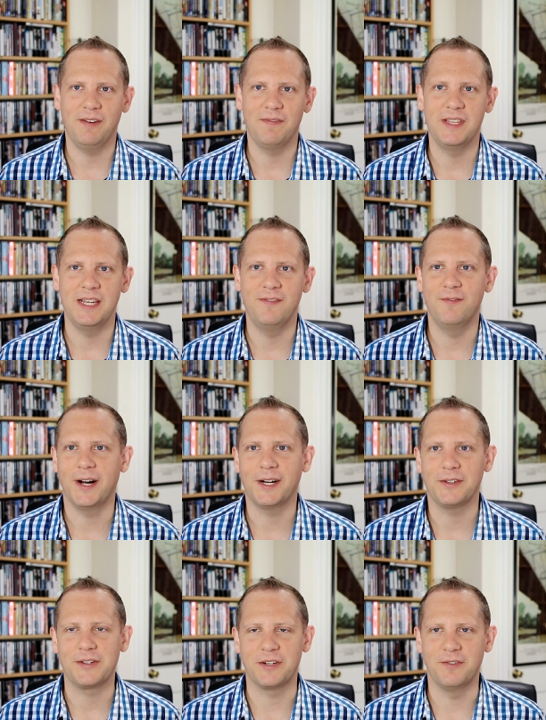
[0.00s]
of the
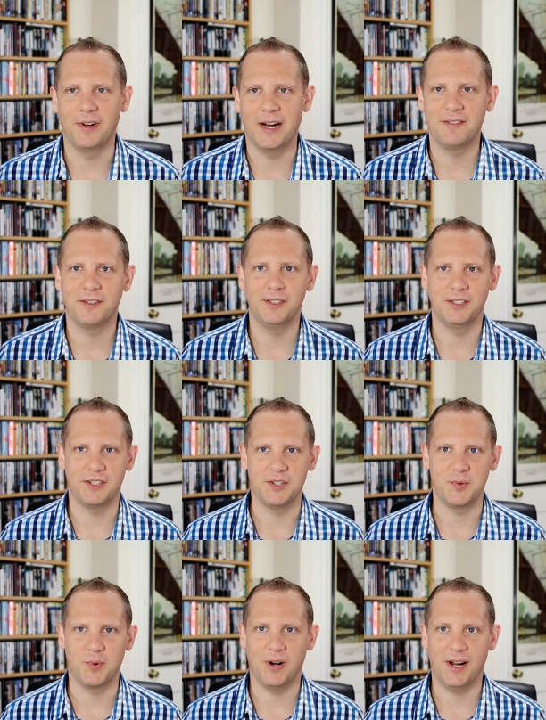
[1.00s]
Vinyl Survivor. This
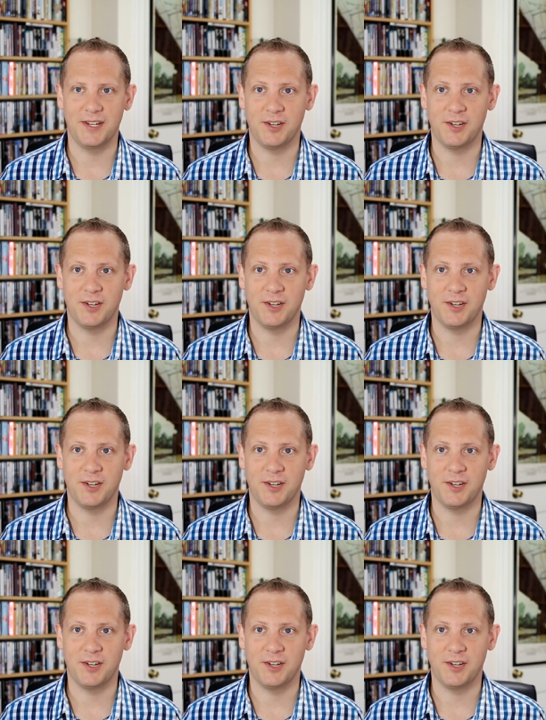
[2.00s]
is where I